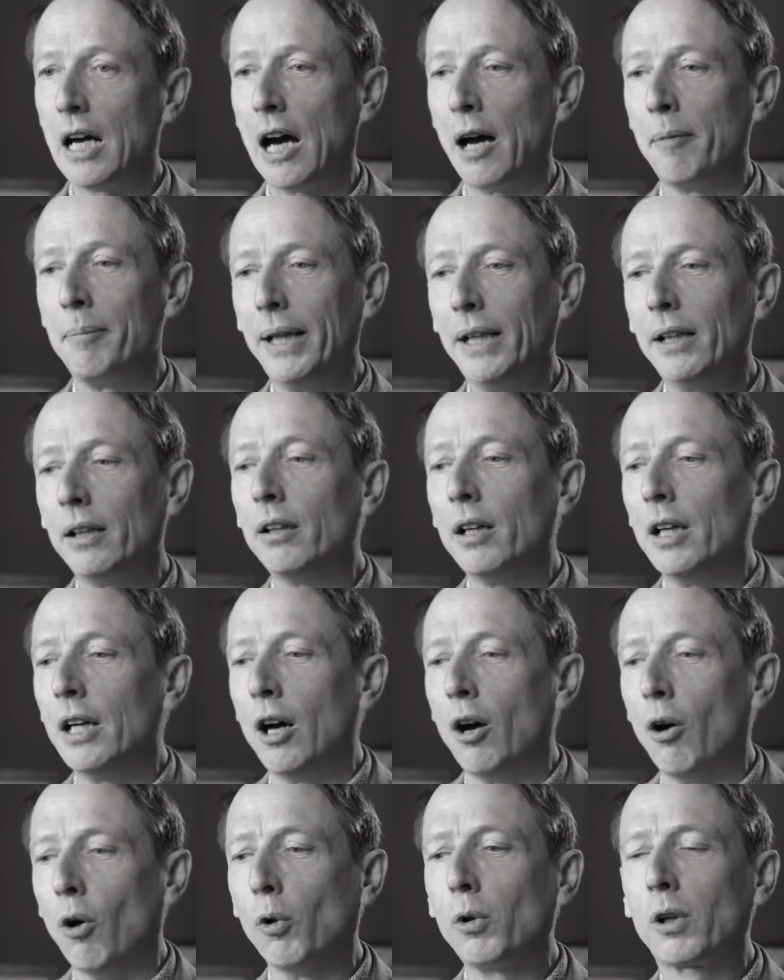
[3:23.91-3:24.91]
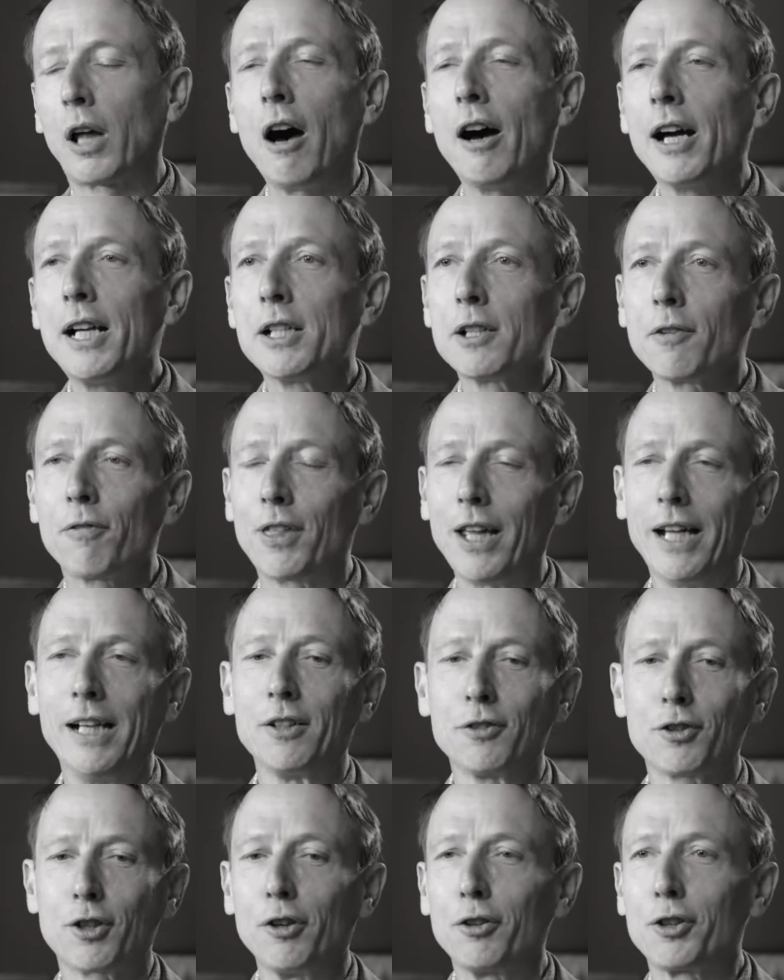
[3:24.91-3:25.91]
I mean, all kinds of
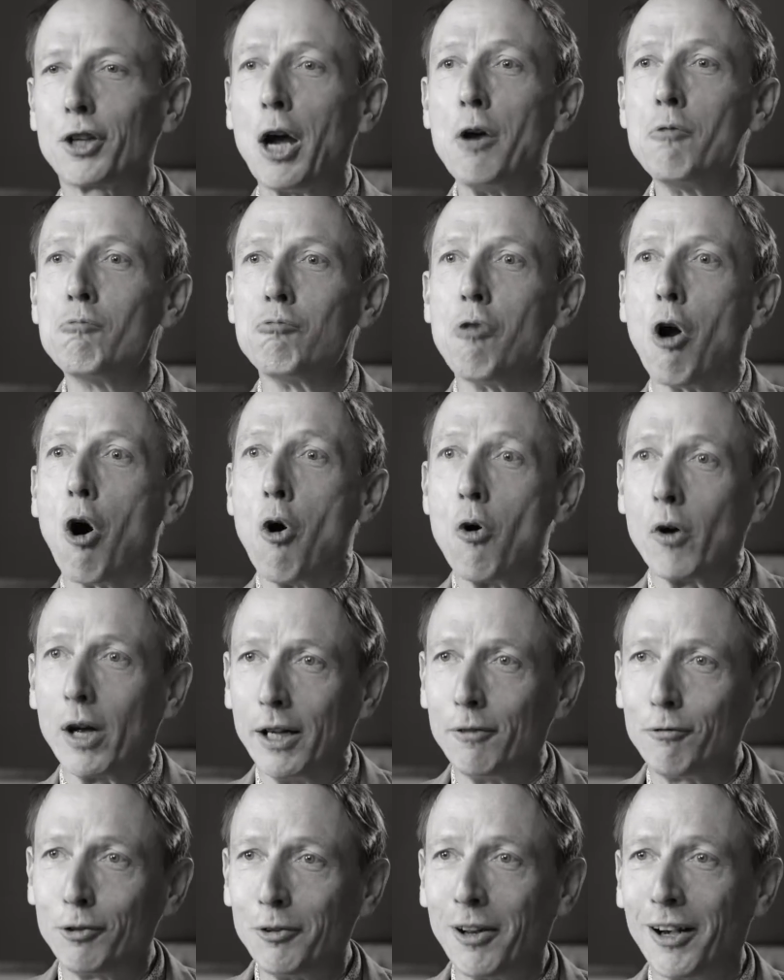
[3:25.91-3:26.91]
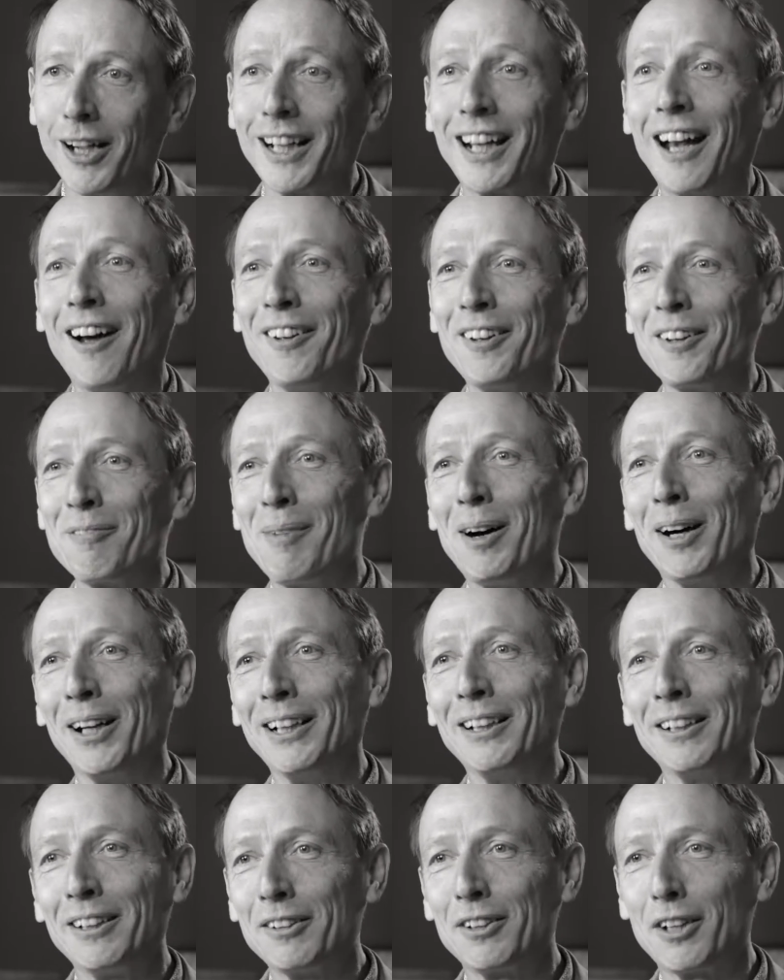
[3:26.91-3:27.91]
things could go wrong, if you like, under
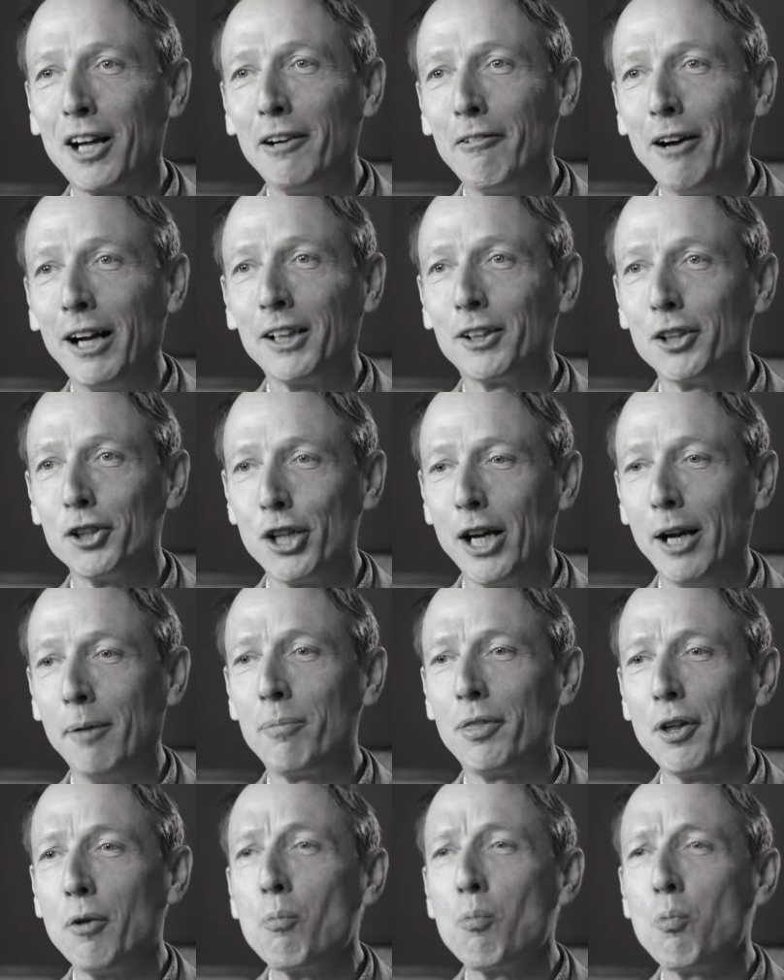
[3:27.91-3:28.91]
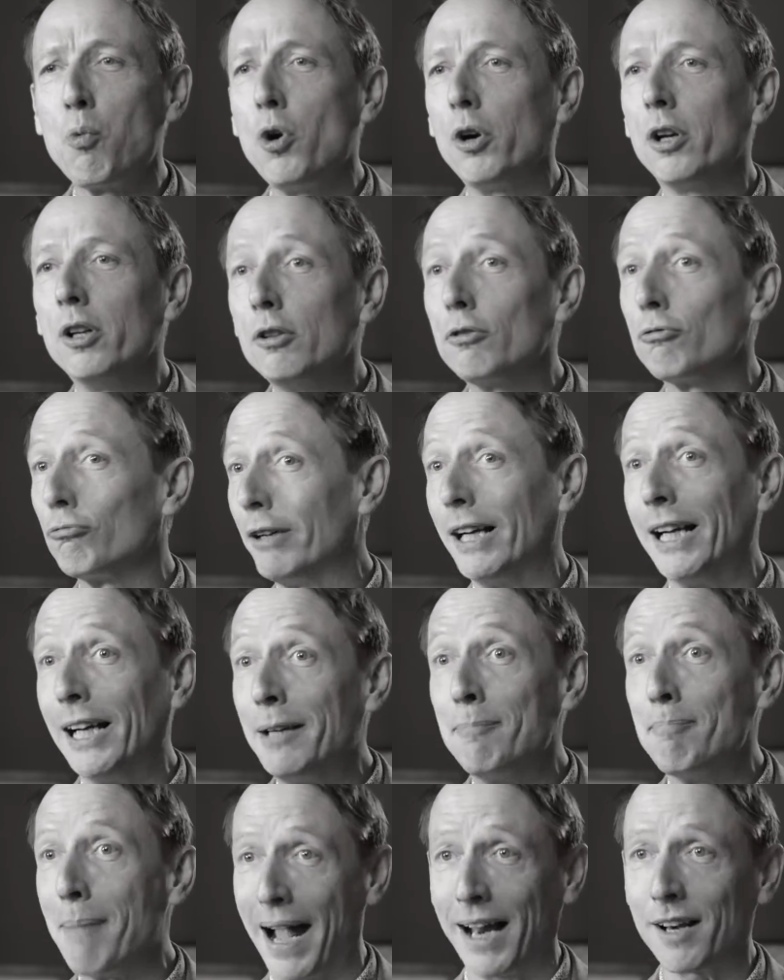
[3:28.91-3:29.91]
my directorship that wouldn't
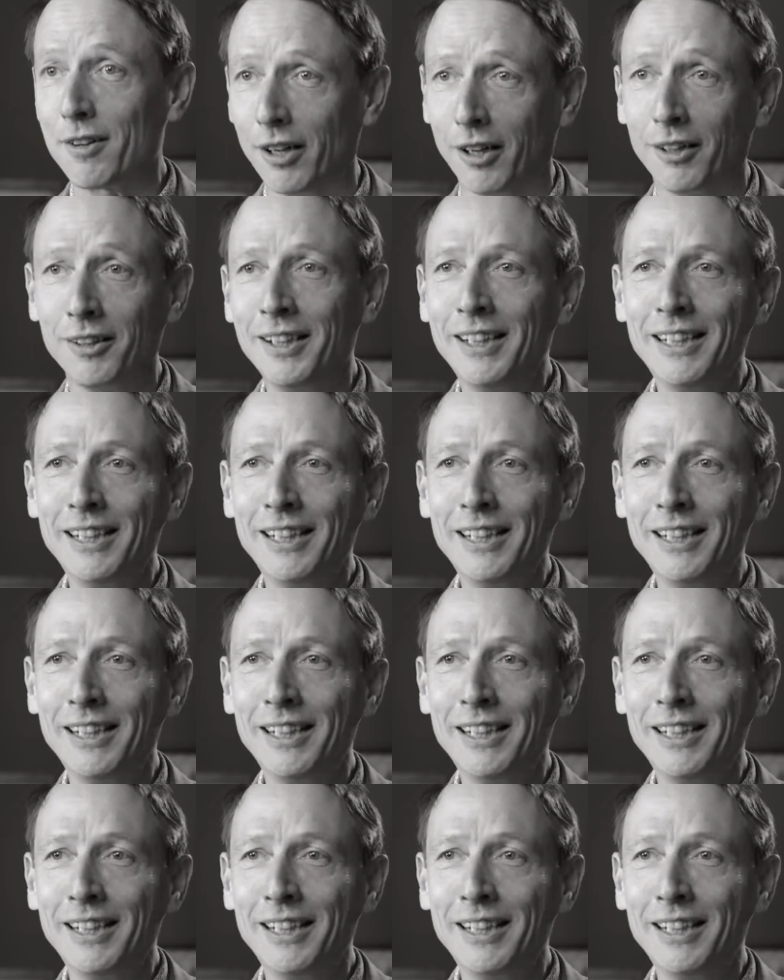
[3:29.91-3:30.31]
really matter.